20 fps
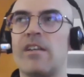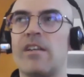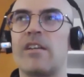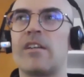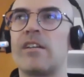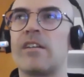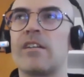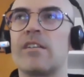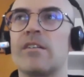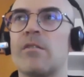
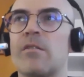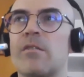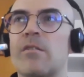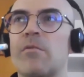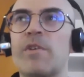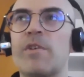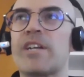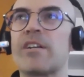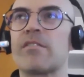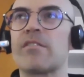In a
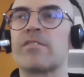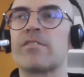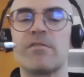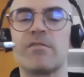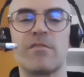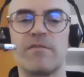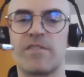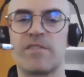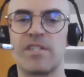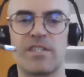week or
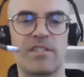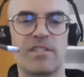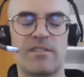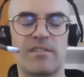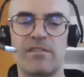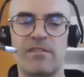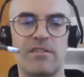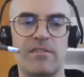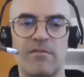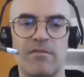two of just
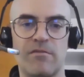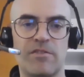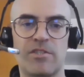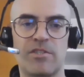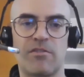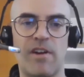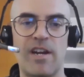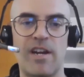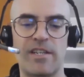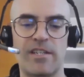
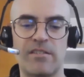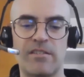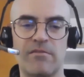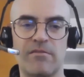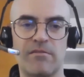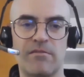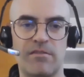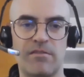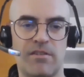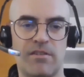training,
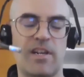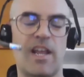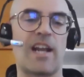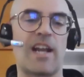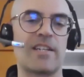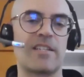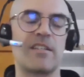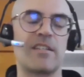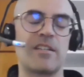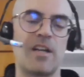you can
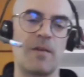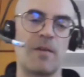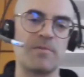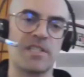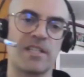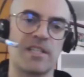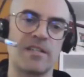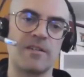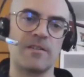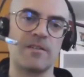actually
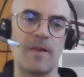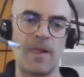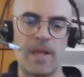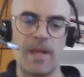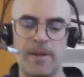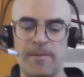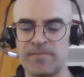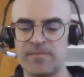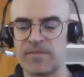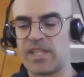upskill.
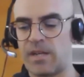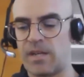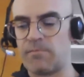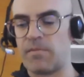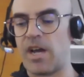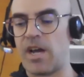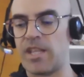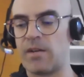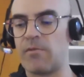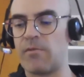And
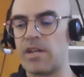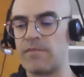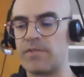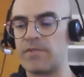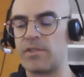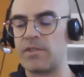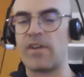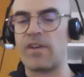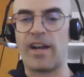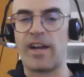by the way, if
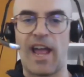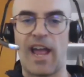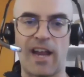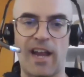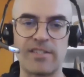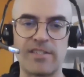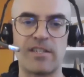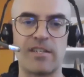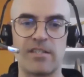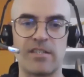you've got
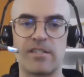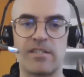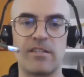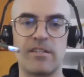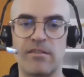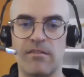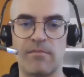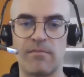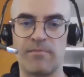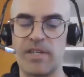access to
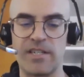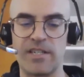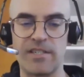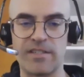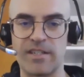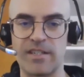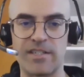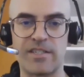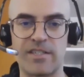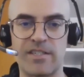your
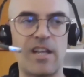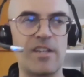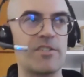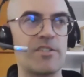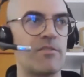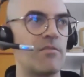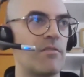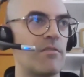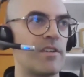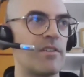P6
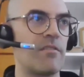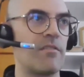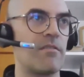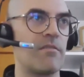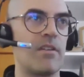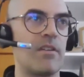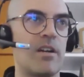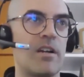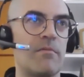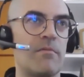schedule or
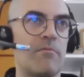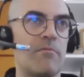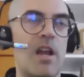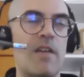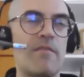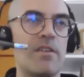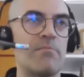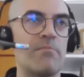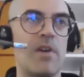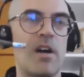your
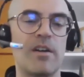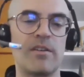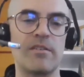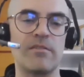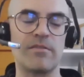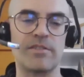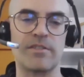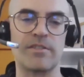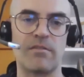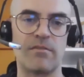Revit
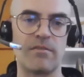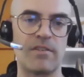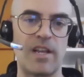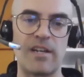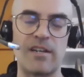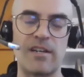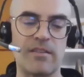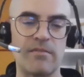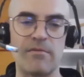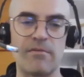models or
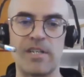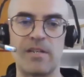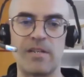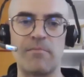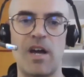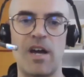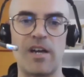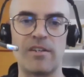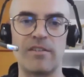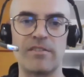any 3D
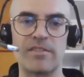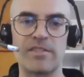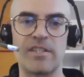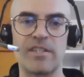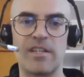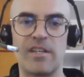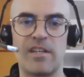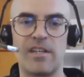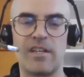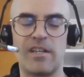models,
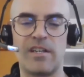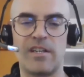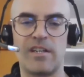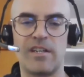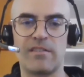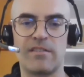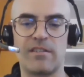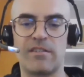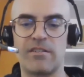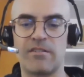
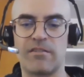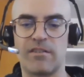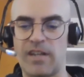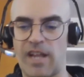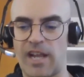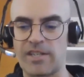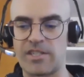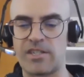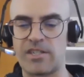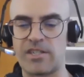then you can
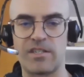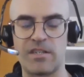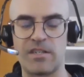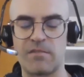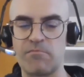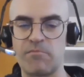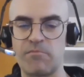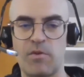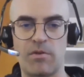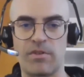actually just
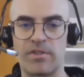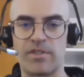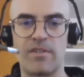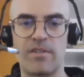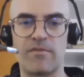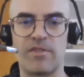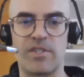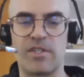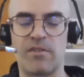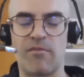import
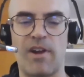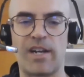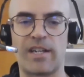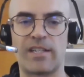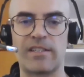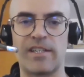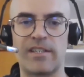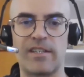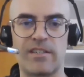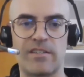those
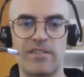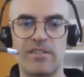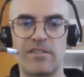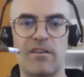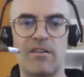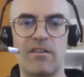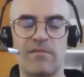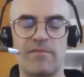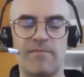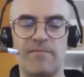directly in and
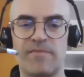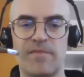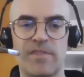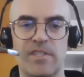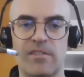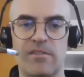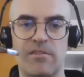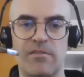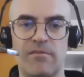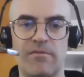start
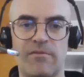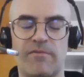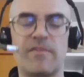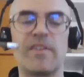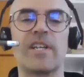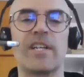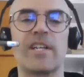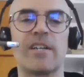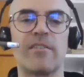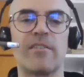figuring